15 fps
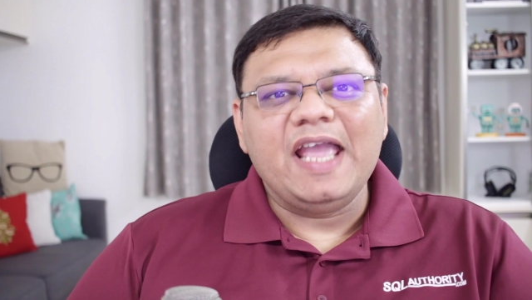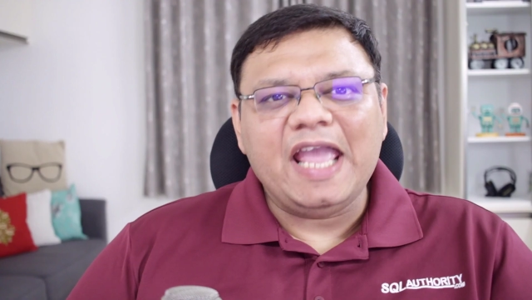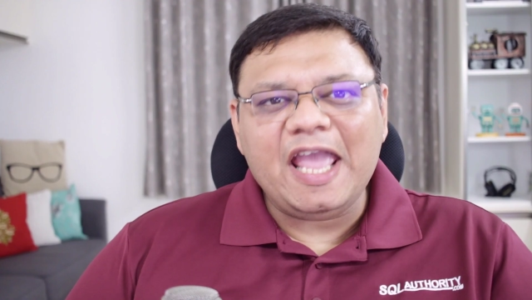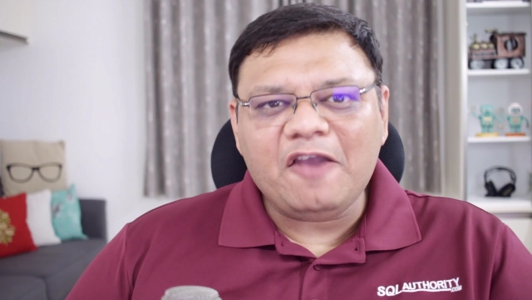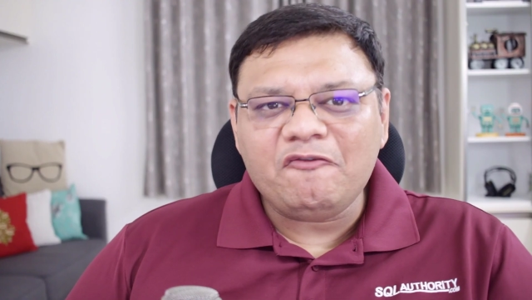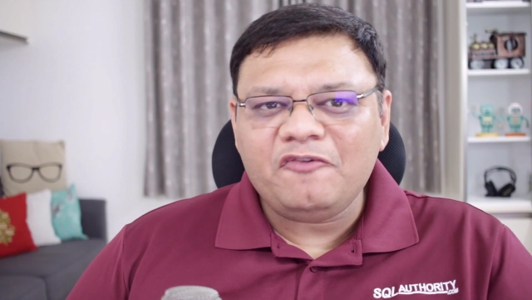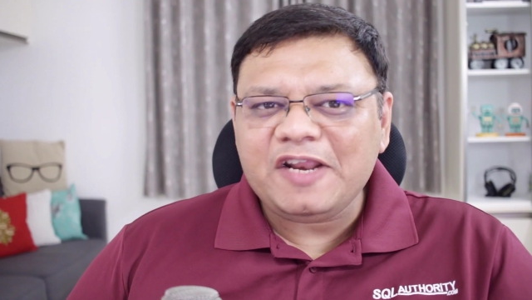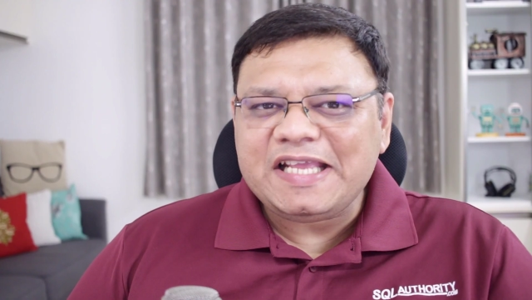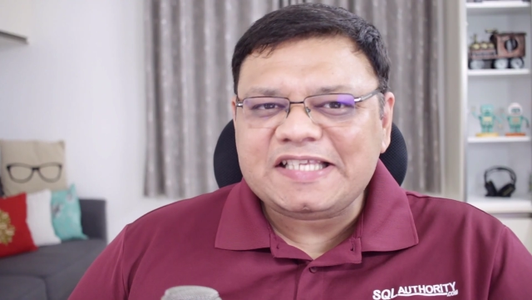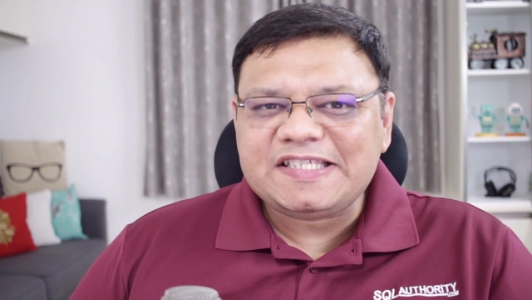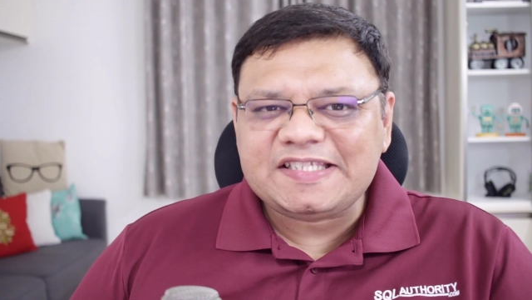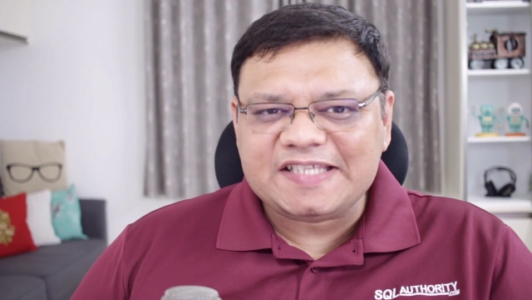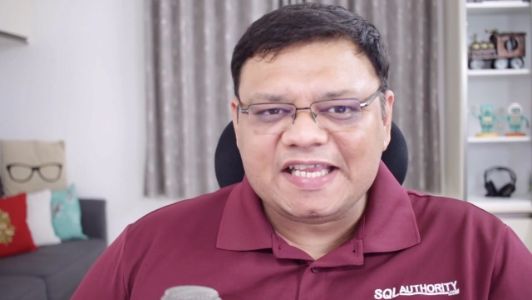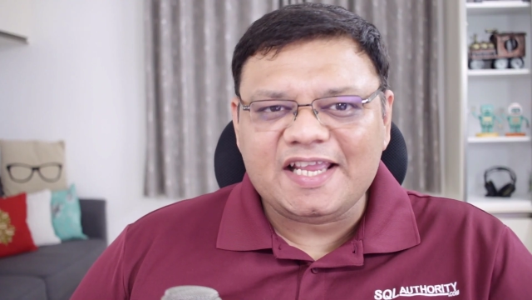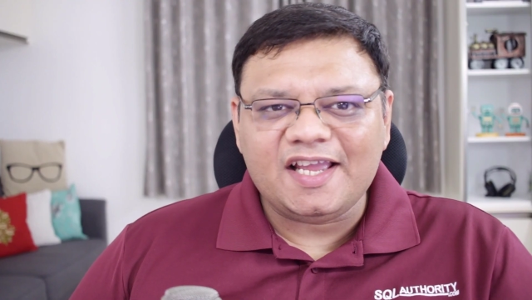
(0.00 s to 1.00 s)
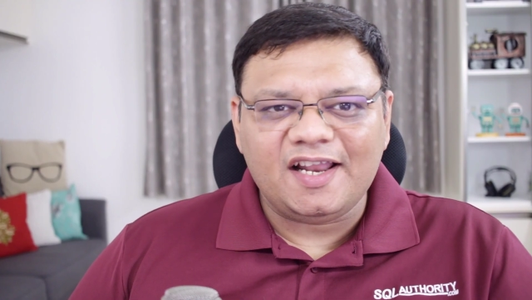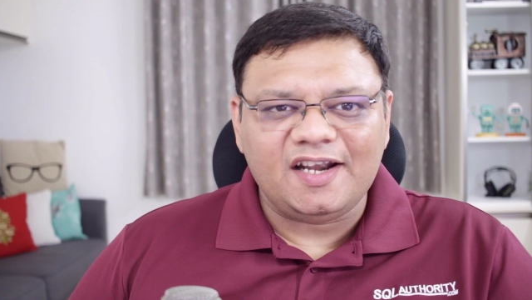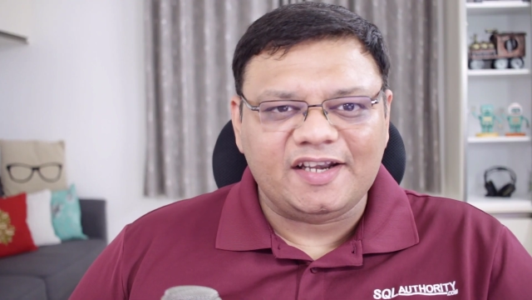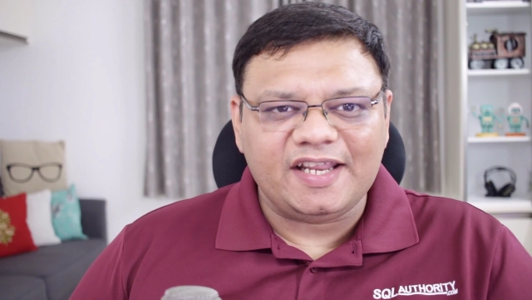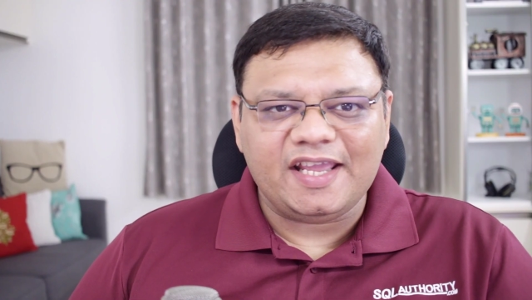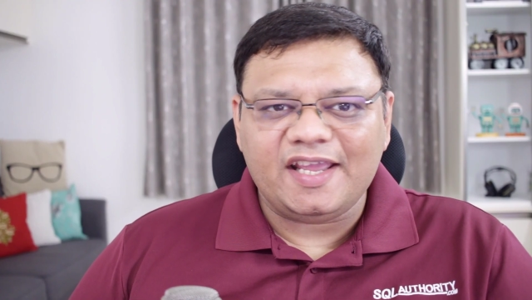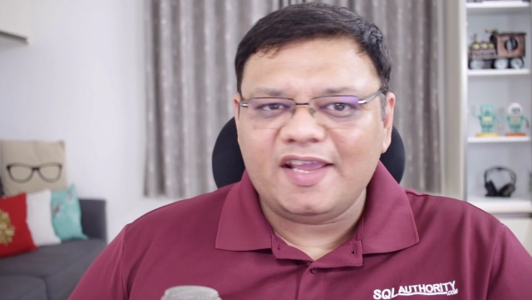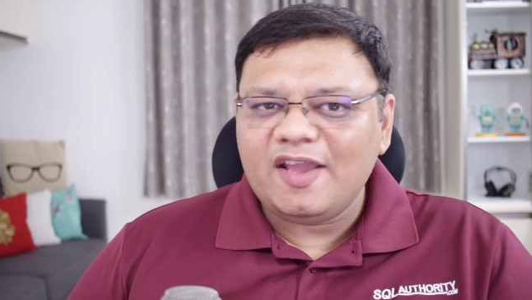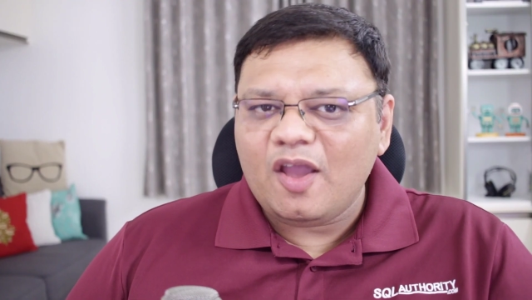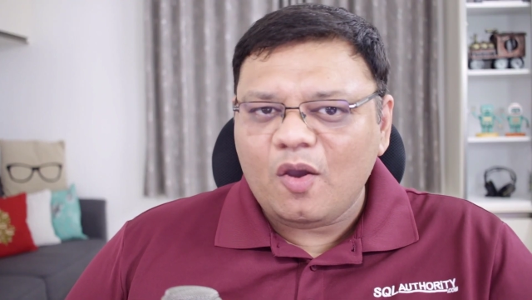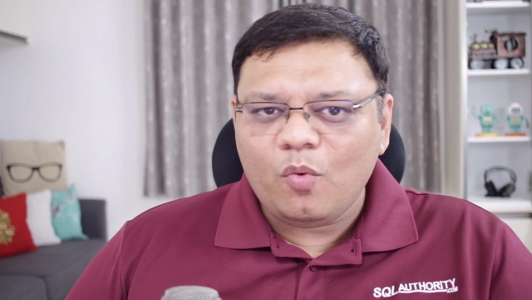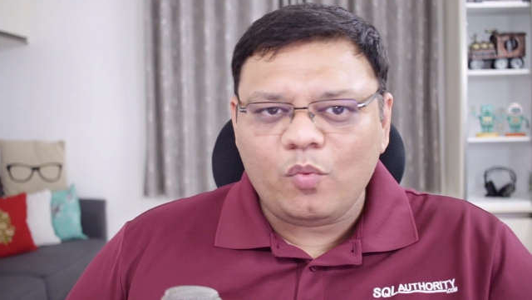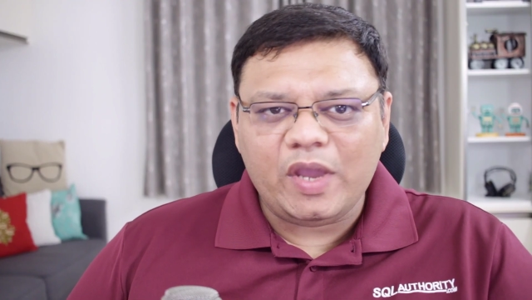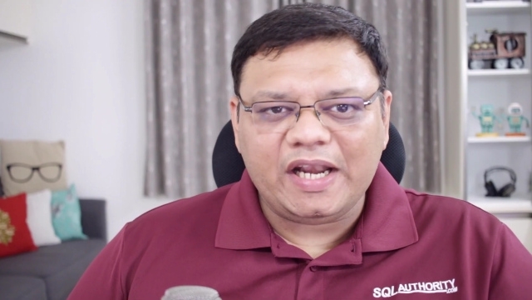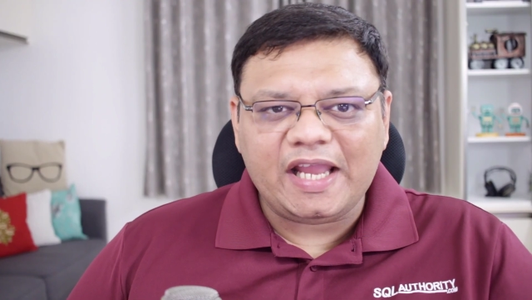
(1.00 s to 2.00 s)
Every single day
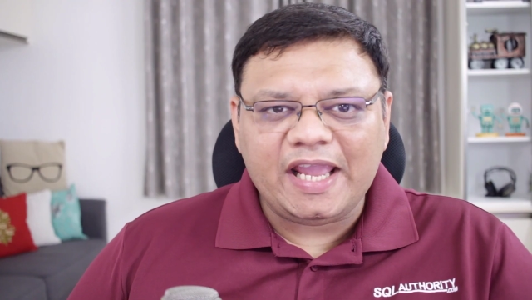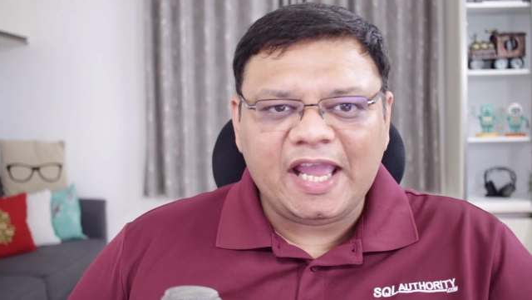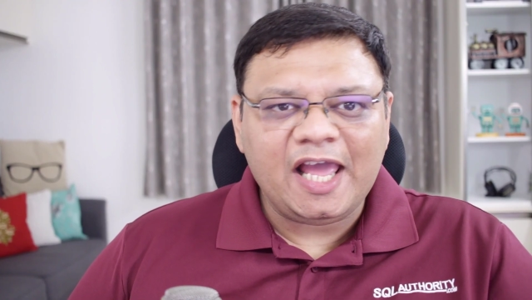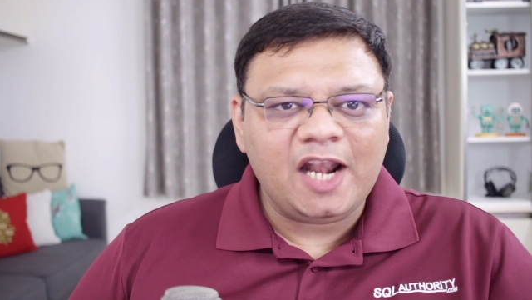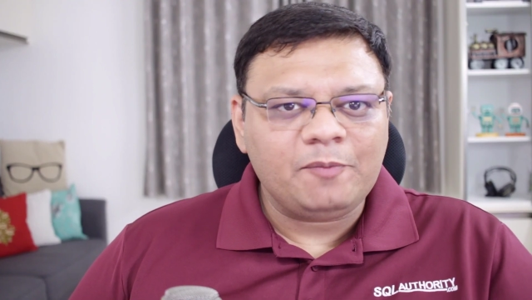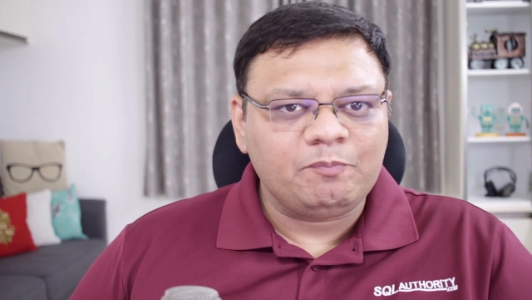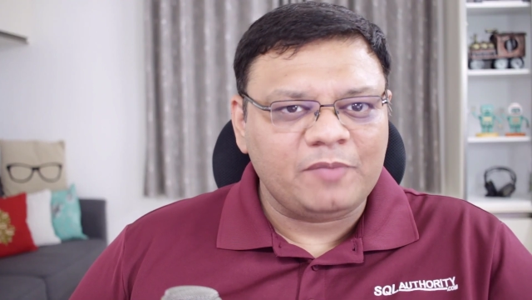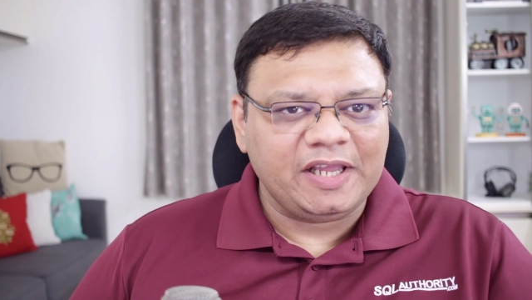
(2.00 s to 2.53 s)
when I help